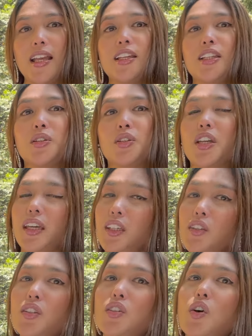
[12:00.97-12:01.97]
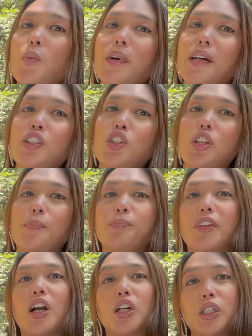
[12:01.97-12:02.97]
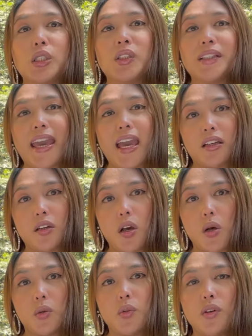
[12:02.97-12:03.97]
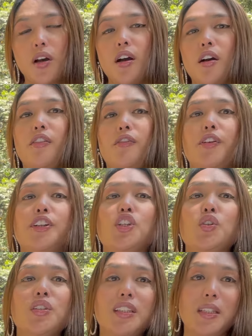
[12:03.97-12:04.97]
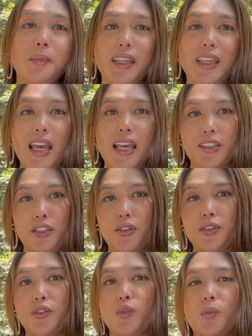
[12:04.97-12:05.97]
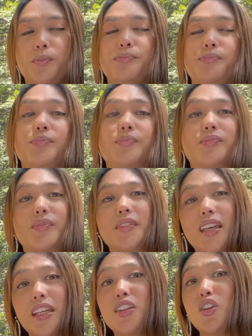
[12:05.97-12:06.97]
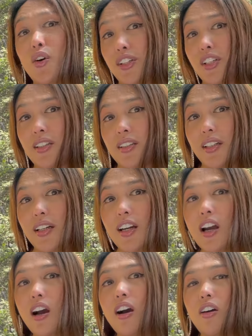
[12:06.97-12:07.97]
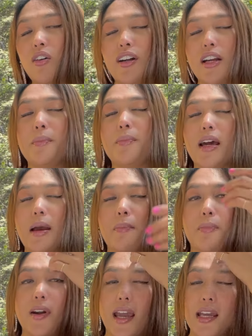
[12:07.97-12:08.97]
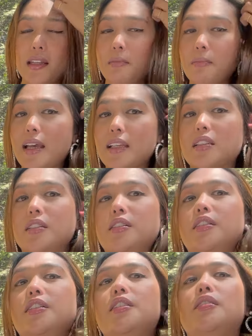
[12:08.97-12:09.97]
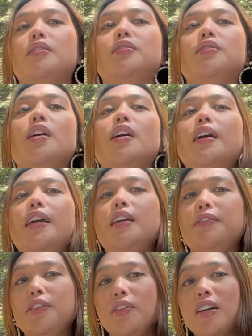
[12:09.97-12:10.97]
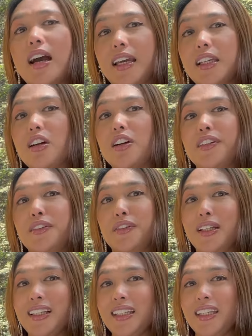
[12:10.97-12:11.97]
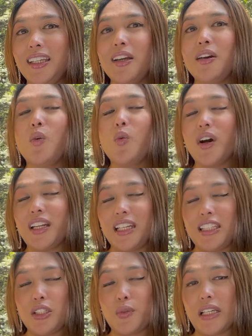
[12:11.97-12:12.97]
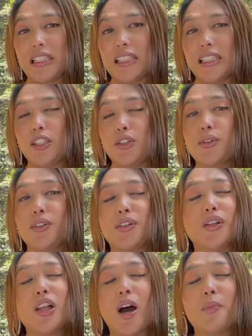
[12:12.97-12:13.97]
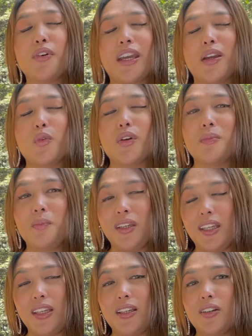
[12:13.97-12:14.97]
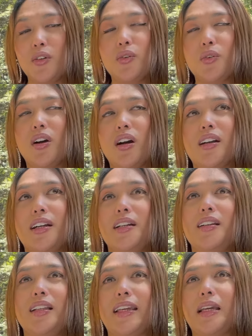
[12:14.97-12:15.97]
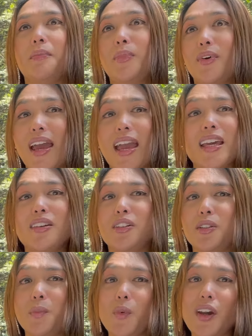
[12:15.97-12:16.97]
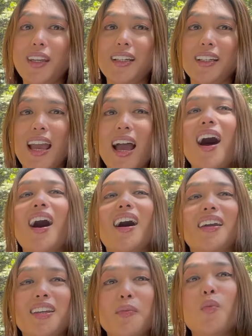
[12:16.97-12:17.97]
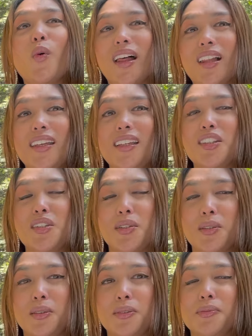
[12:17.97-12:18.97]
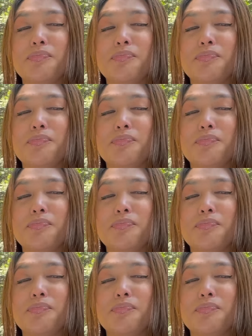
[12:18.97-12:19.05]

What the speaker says: So thank you so much, Koolkatkoo, for choosing me as your endorser or a brand ambassador. So if you guys are really interested to collaborate with me who are like a brand or product, I am willing to